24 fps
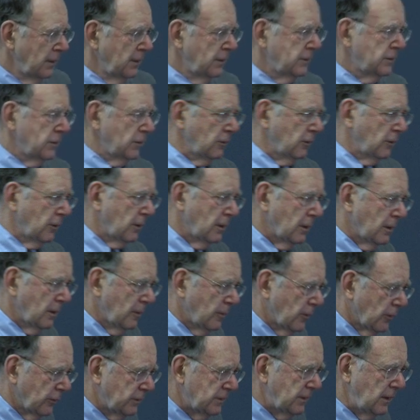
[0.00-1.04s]
So a
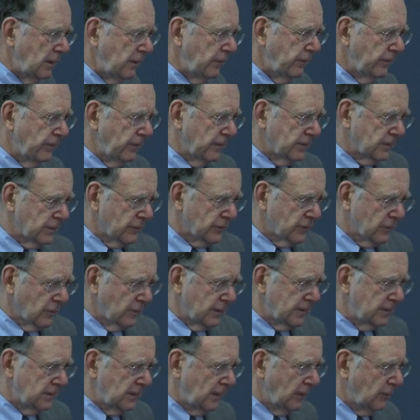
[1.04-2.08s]
motif is a
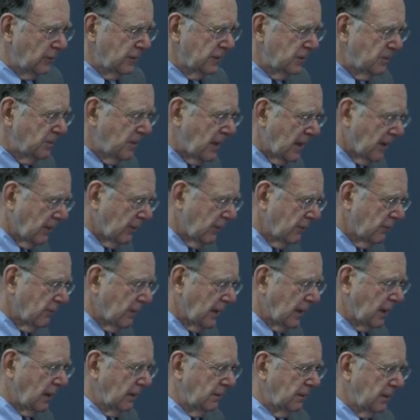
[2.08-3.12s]
short sequence pattern
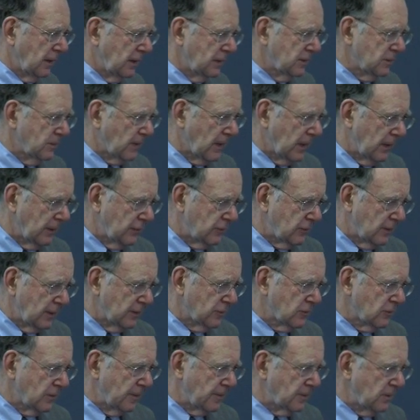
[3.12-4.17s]
recognized by a
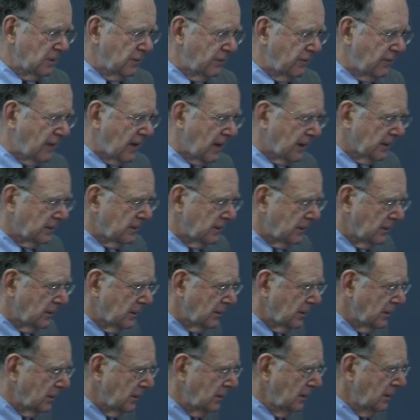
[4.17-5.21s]
transcription factor.
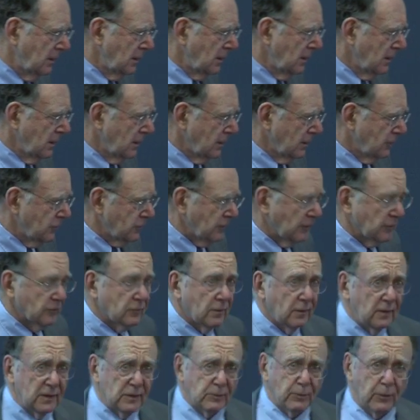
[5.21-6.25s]

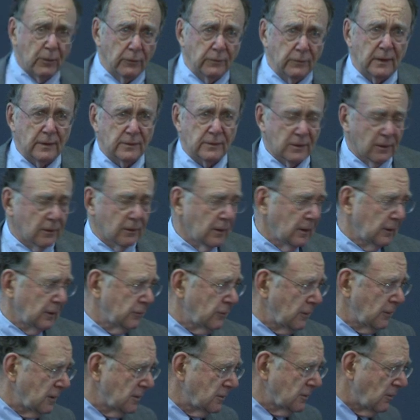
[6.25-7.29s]
These proteins are called
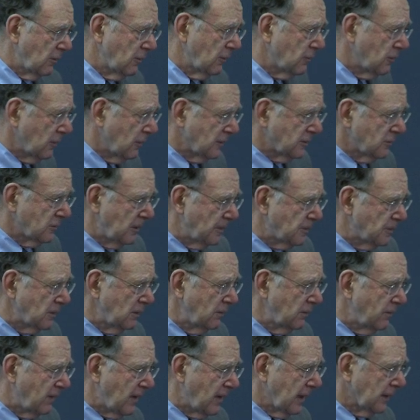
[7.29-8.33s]
transcription
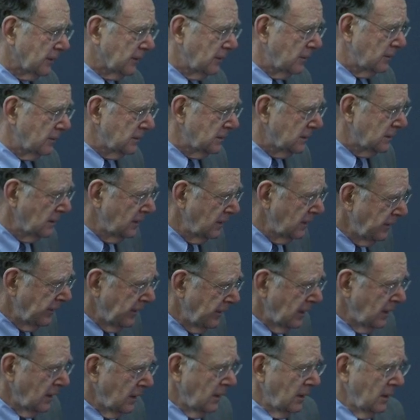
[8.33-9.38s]
factors.
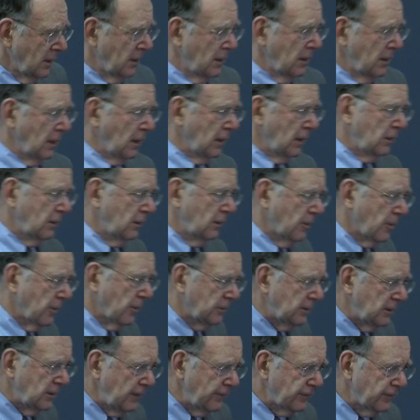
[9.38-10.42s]
And the
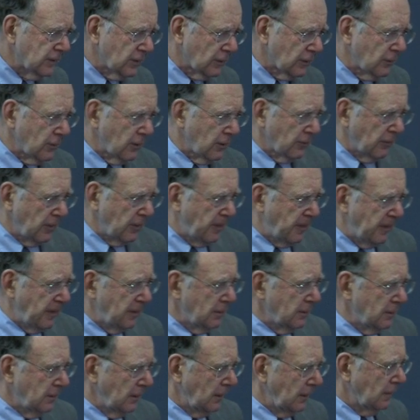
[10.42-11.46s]
motifs occur
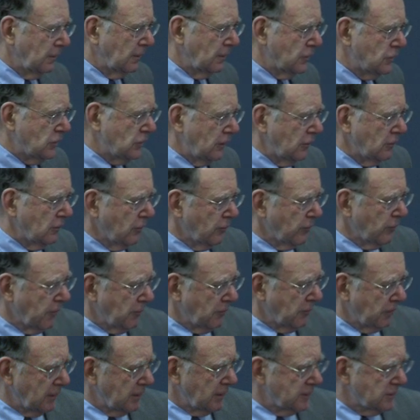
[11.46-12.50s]
repeatedly in the genome, but
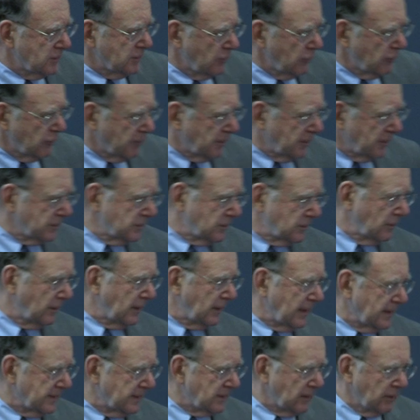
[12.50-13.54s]
with considerable
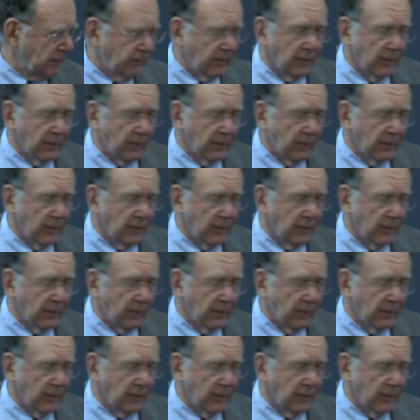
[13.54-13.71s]
stochastic